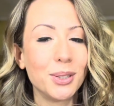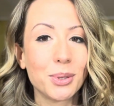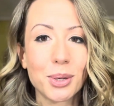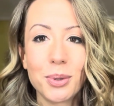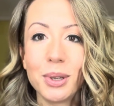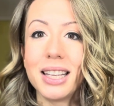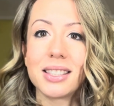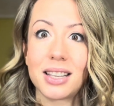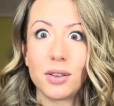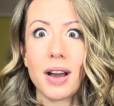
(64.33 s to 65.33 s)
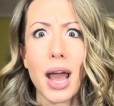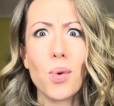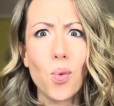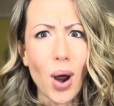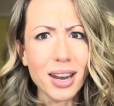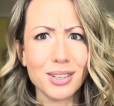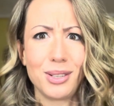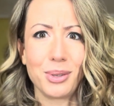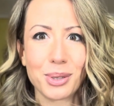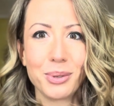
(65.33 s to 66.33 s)
to school instead of I
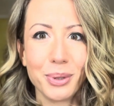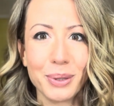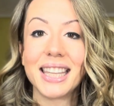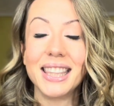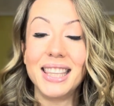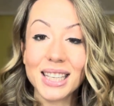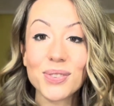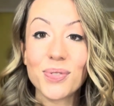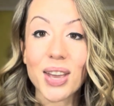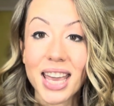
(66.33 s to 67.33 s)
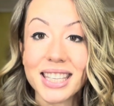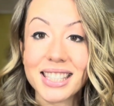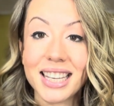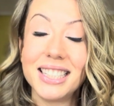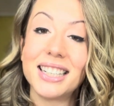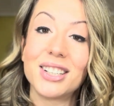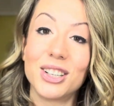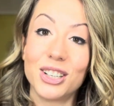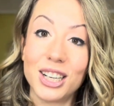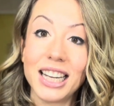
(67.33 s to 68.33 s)
went to school. This phase in the
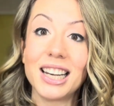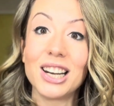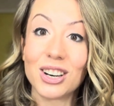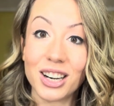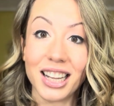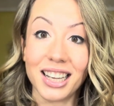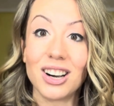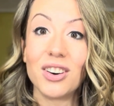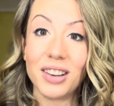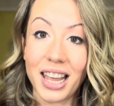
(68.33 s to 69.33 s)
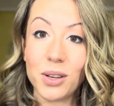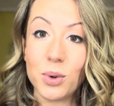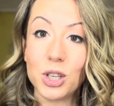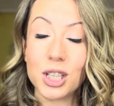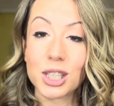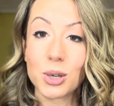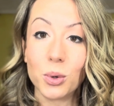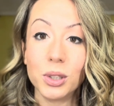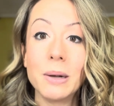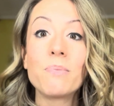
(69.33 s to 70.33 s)
early learning of language is
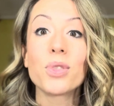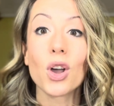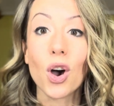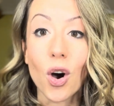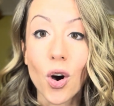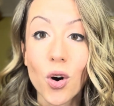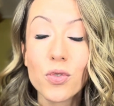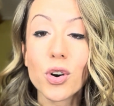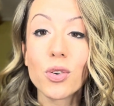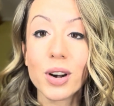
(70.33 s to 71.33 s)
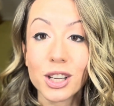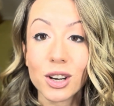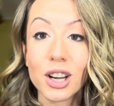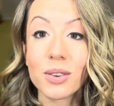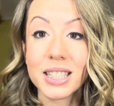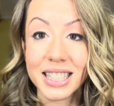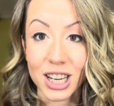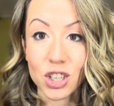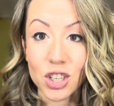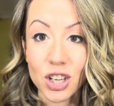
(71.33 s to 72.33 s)
called
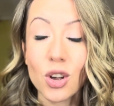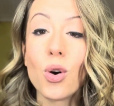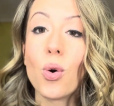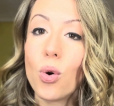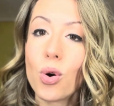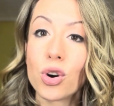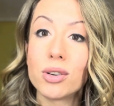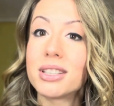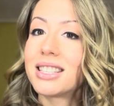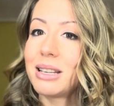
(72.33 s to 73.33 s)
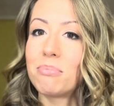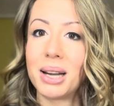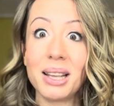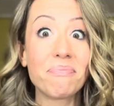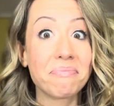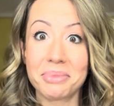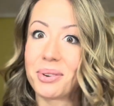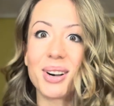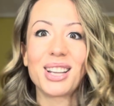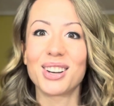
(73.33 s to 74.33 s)
overregularization or simply
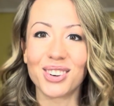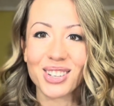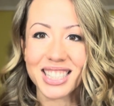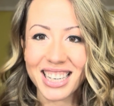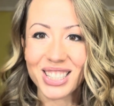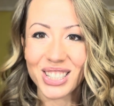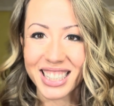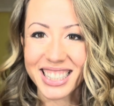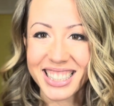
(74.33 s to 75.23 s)
regularization.